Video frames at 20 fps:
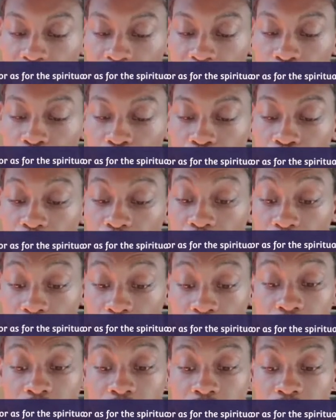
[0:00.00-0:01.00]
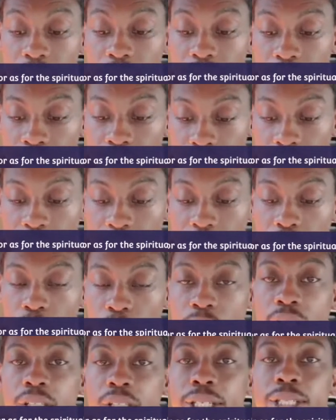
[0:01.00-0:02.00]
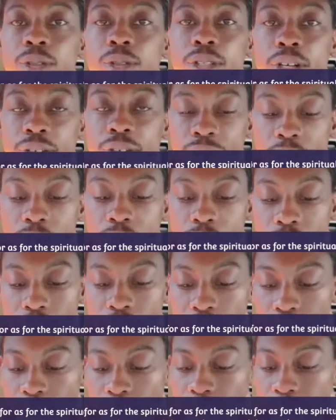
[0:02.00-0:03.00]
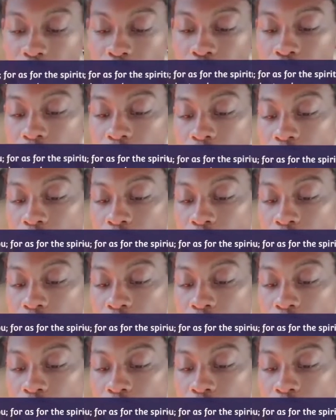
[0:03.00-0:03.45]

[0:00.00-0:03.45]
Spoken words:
And listen to this. This is their function. This is what they do,